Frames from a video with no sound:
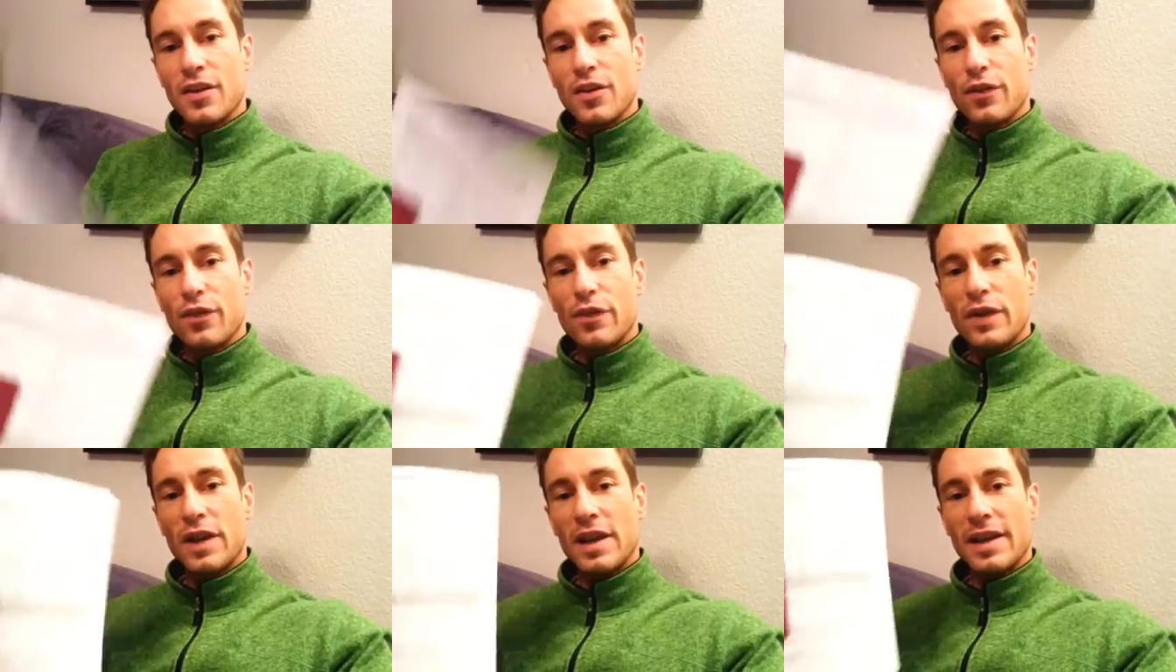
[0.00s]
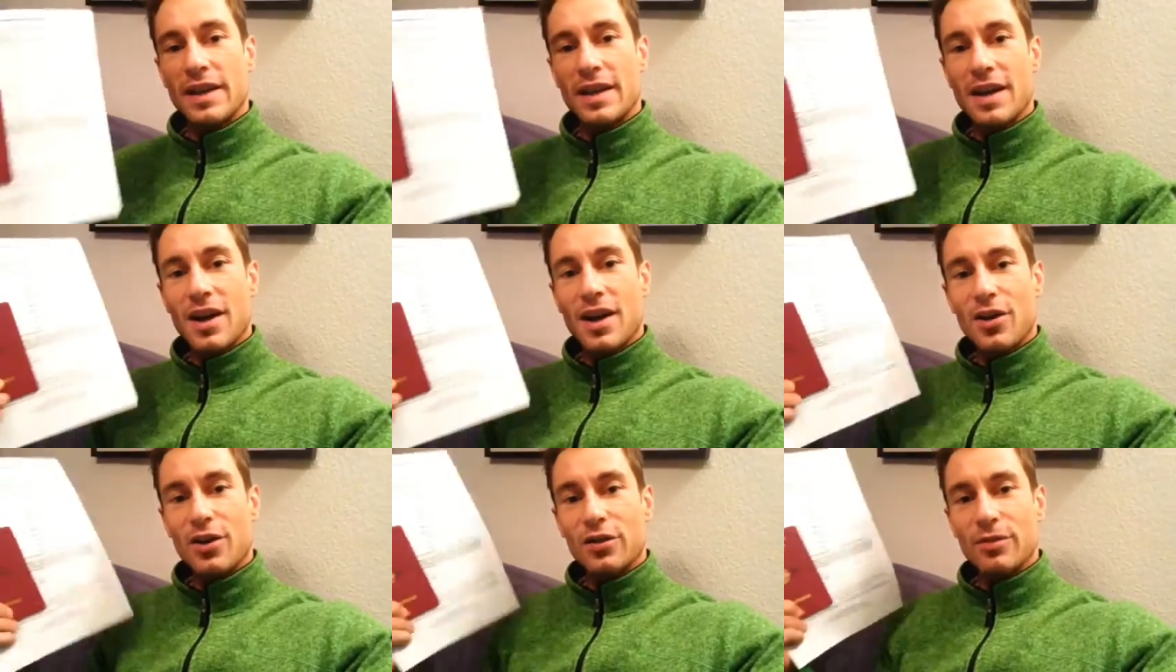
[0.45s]
filling
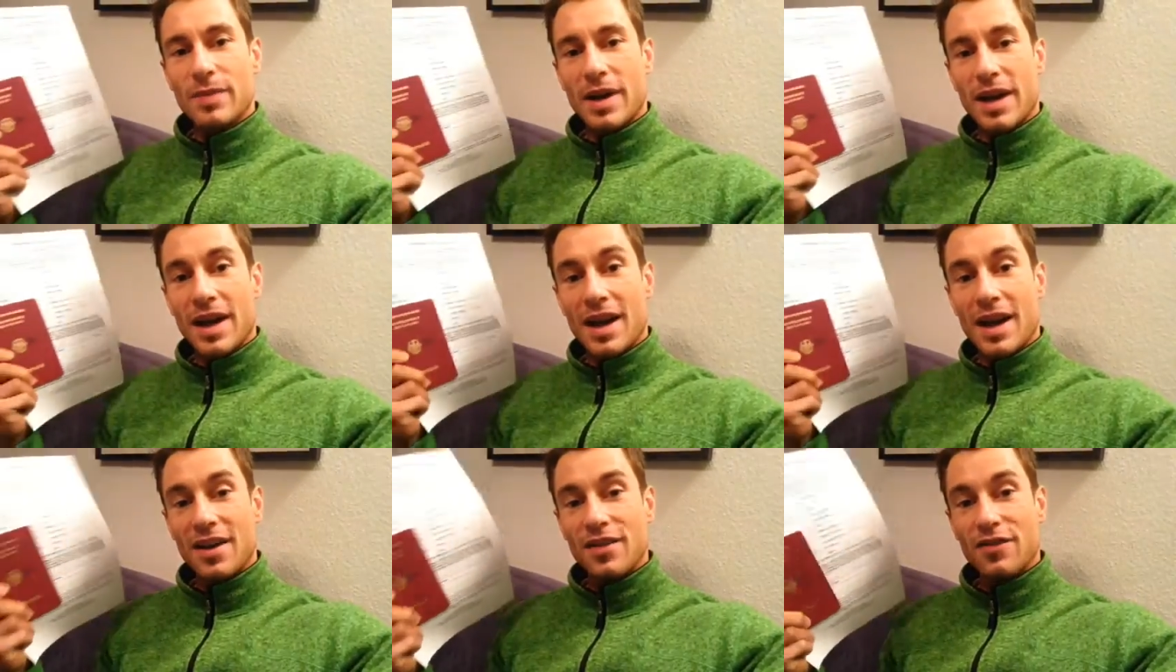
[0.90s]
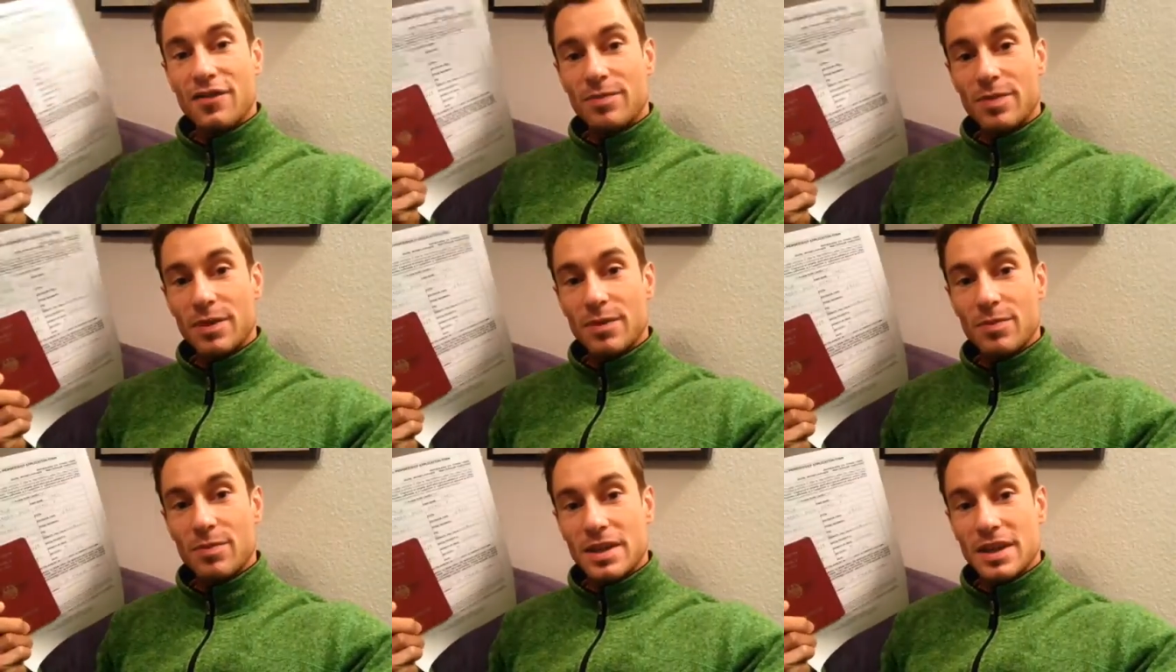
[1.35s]
out my
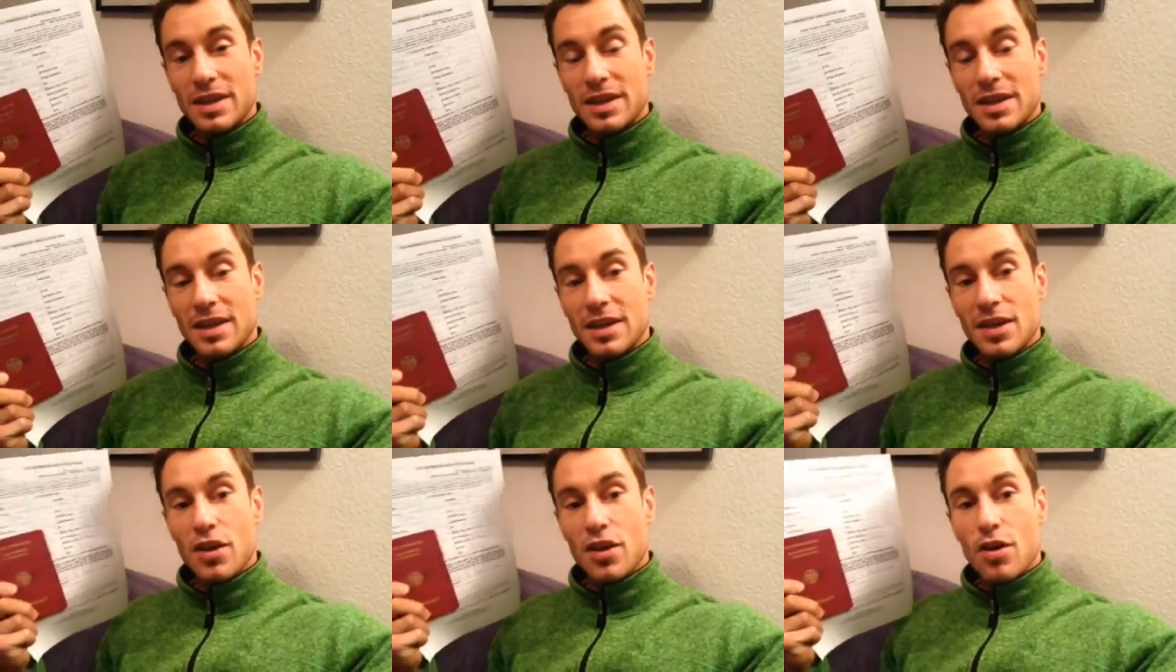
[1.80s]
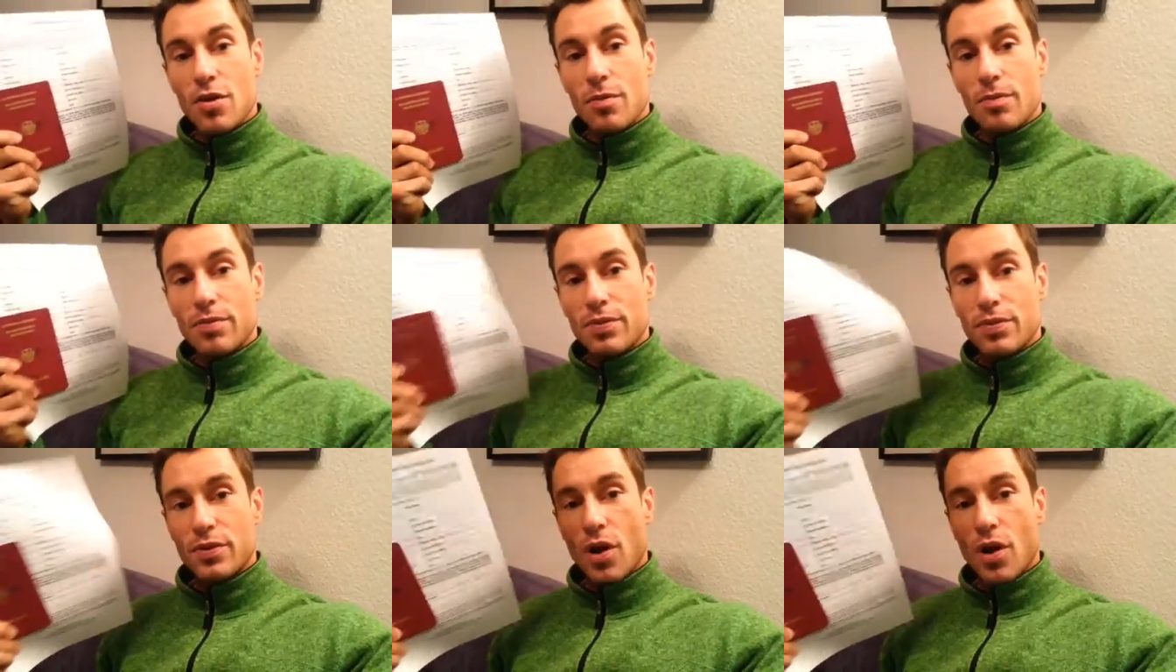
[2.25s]
IFBB
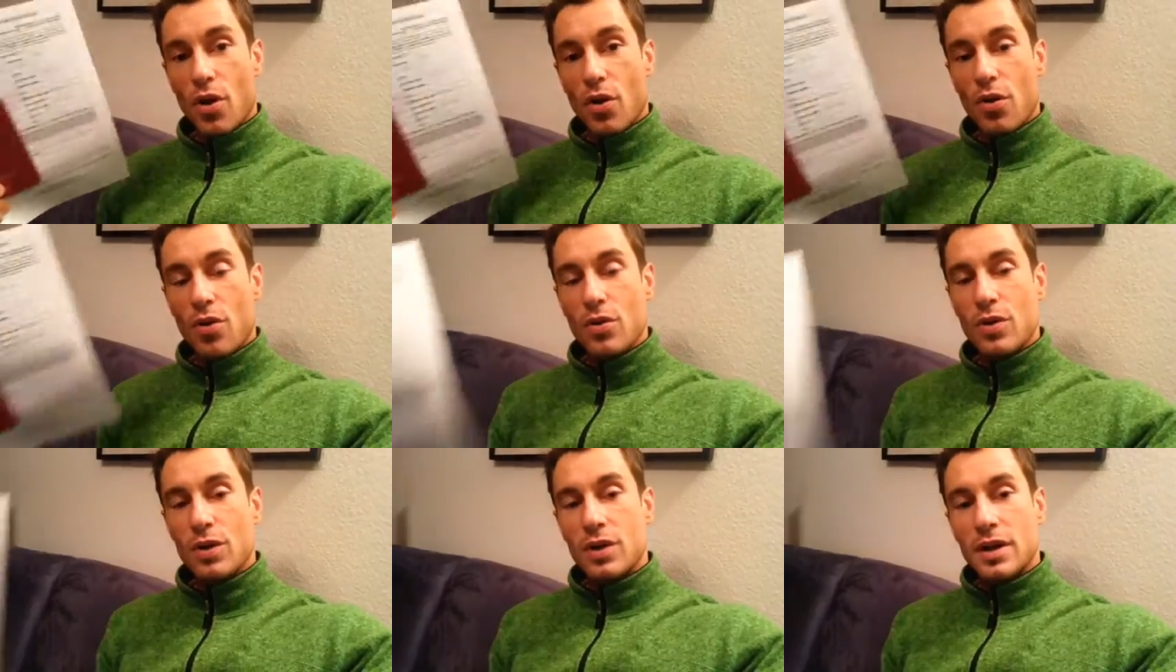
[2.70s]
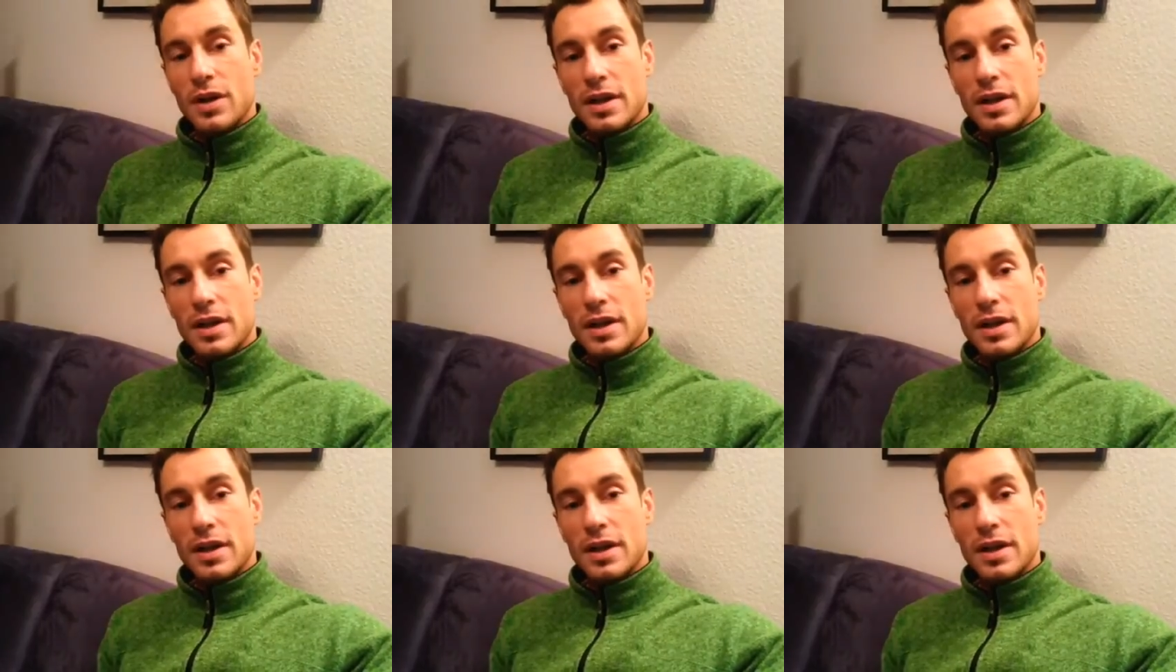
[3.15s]
pro